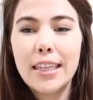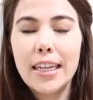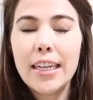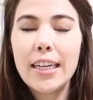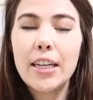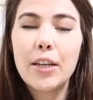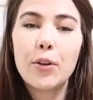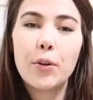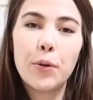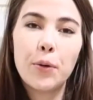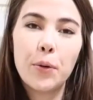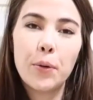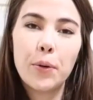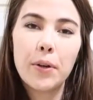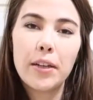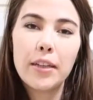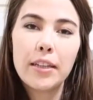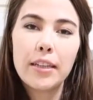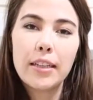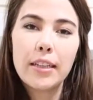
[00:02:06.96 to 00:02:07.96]
Anywho,
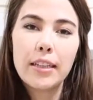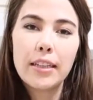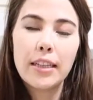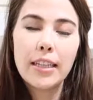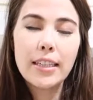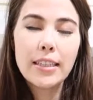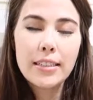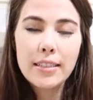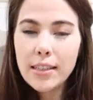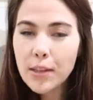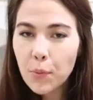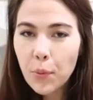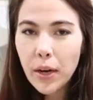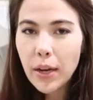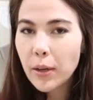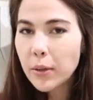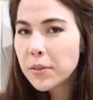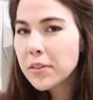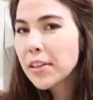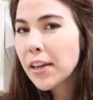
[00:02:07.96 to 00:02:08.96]
let's see
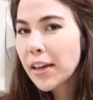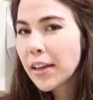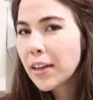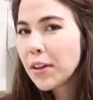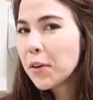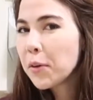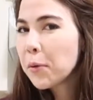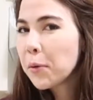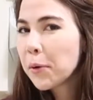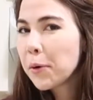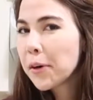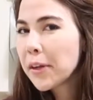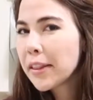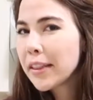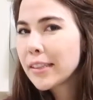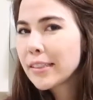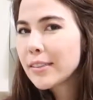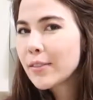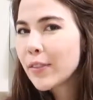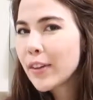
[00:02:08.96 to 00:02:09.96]
what else I can do
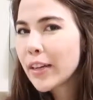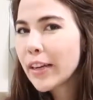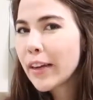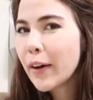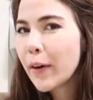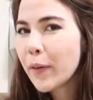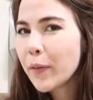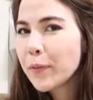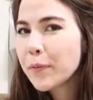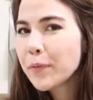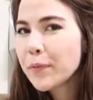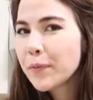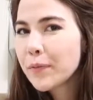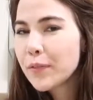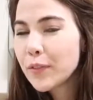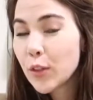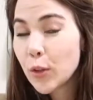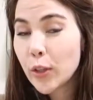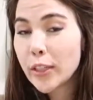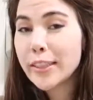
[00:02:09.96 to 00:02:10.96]
during this video,
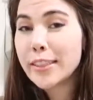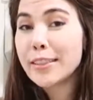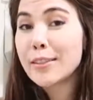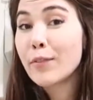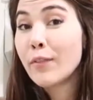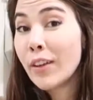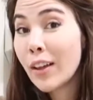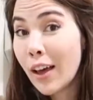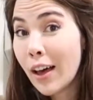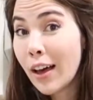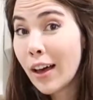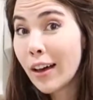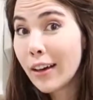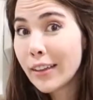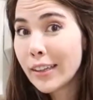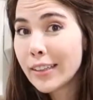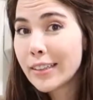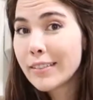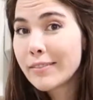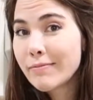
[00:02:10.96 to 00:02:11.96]
during this vlog.